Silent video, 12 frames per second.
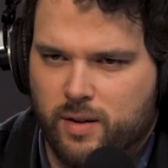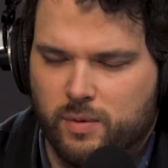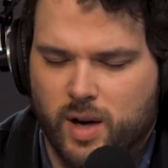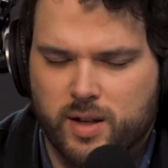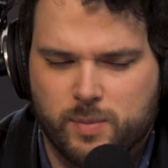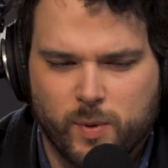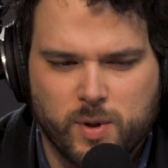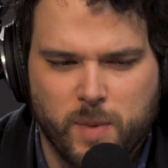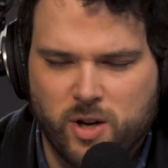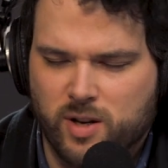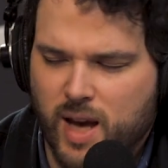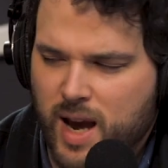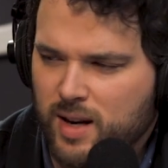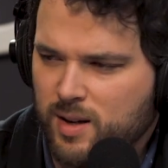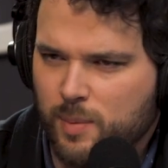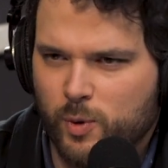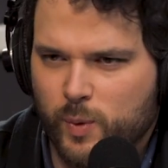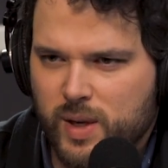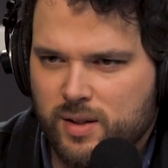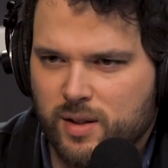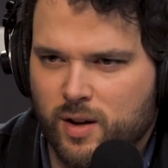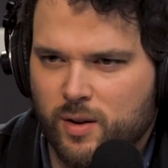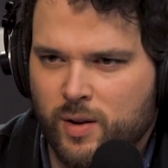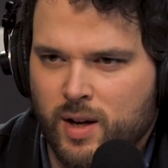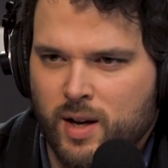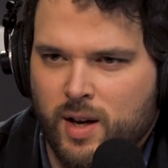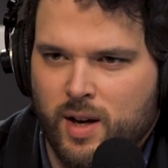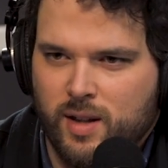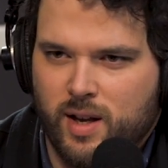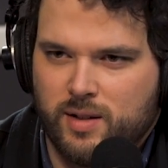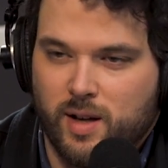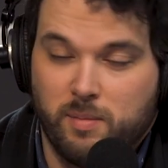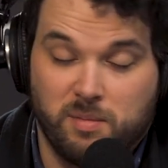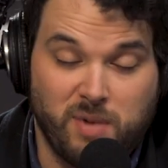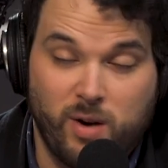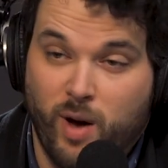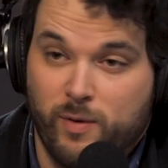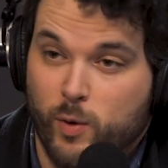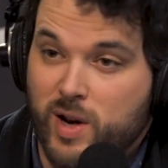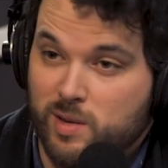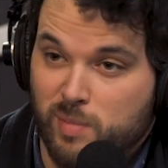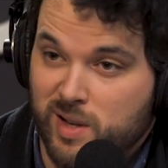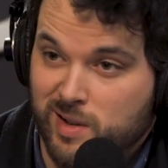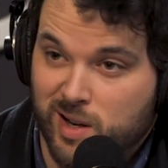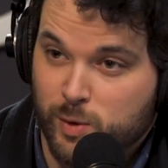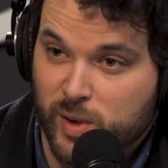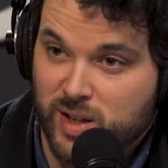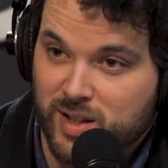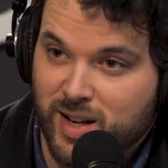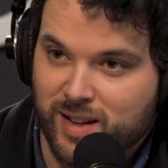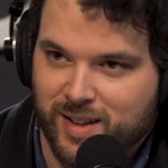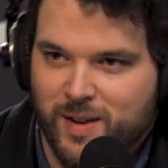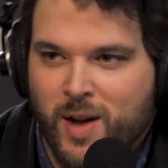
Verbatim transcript: I've, I spoke to Michael Caine a couple of weeks ago. Oh, nice. Actually, I'm, I do not have a question based on. it. I just wanted to tell you.